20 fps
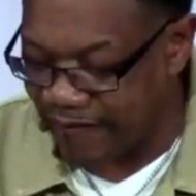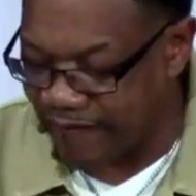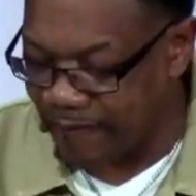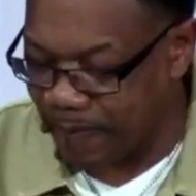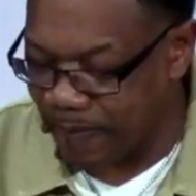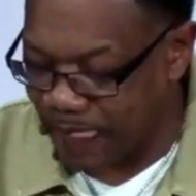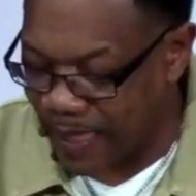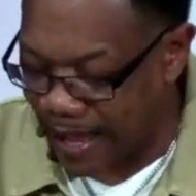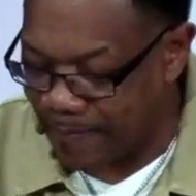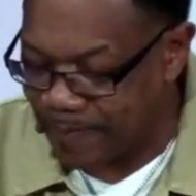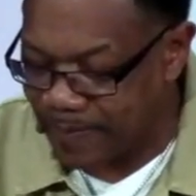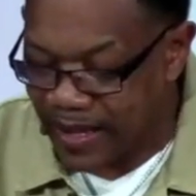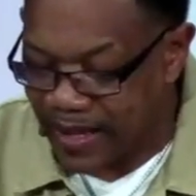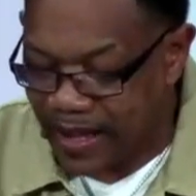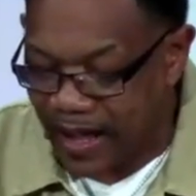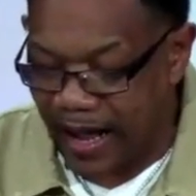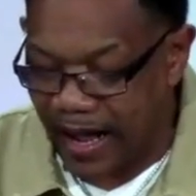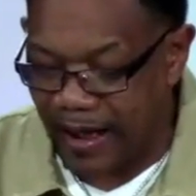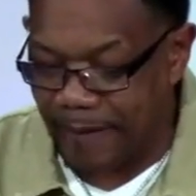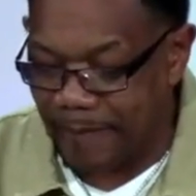Now
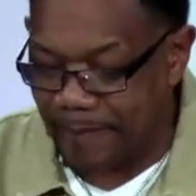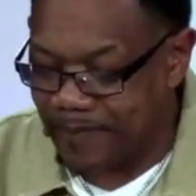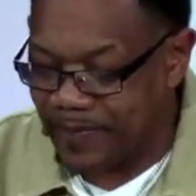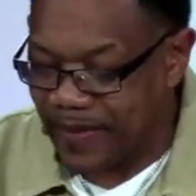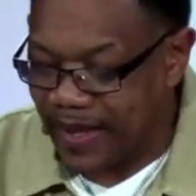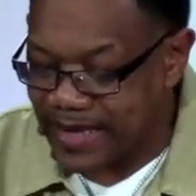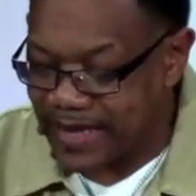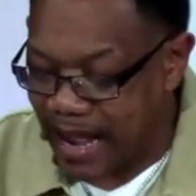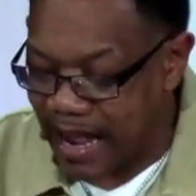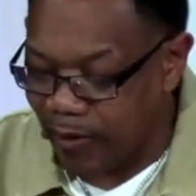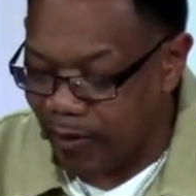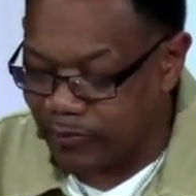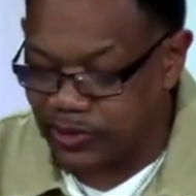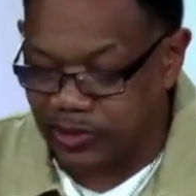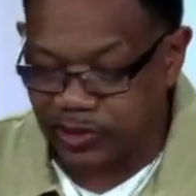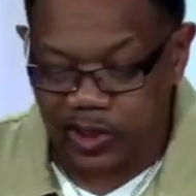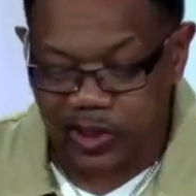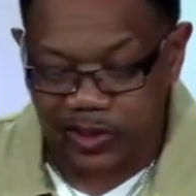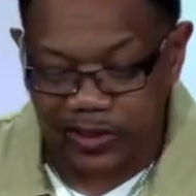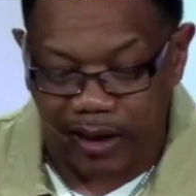I
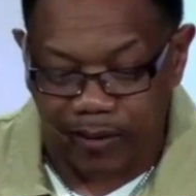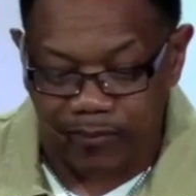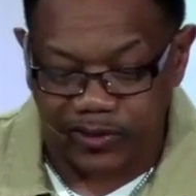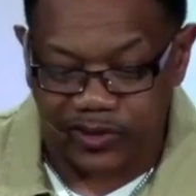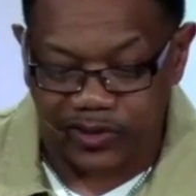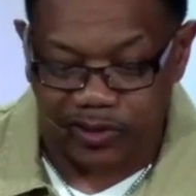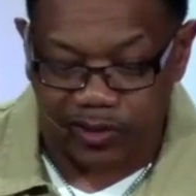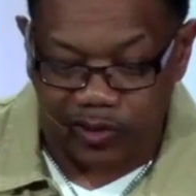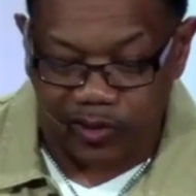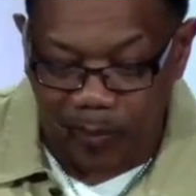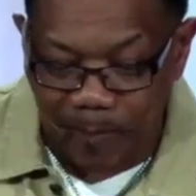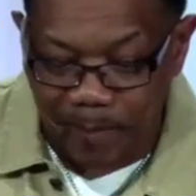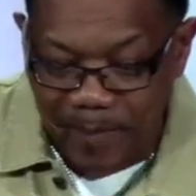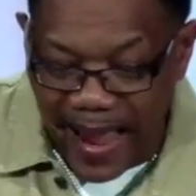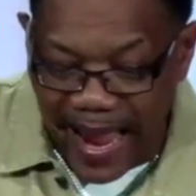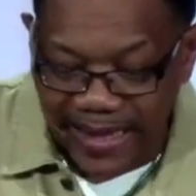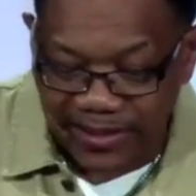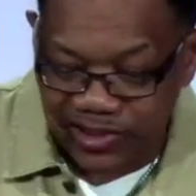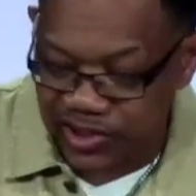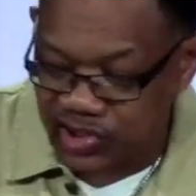want you to go
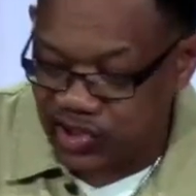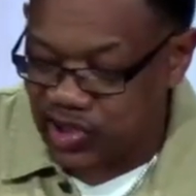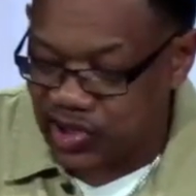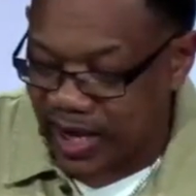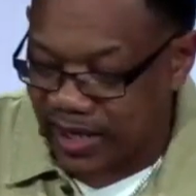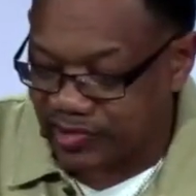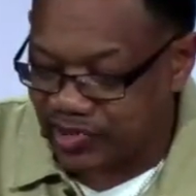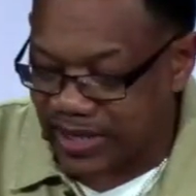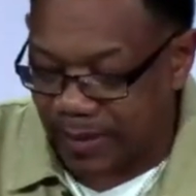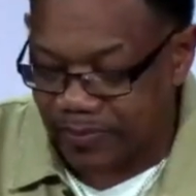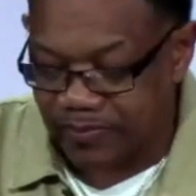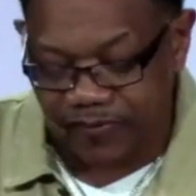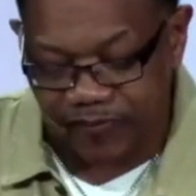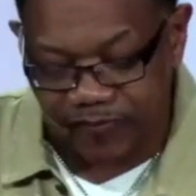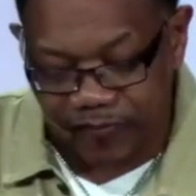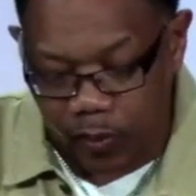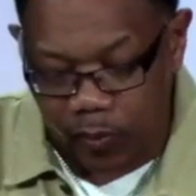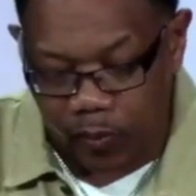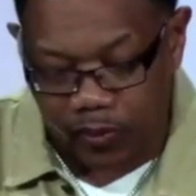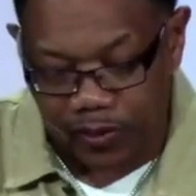back to John chapter
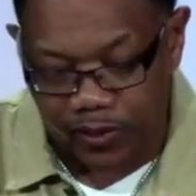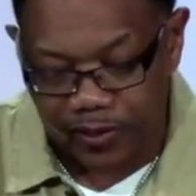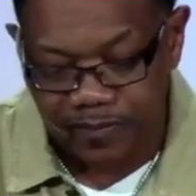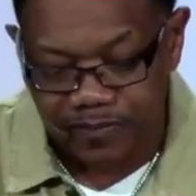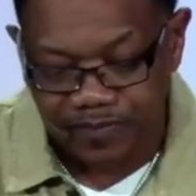4,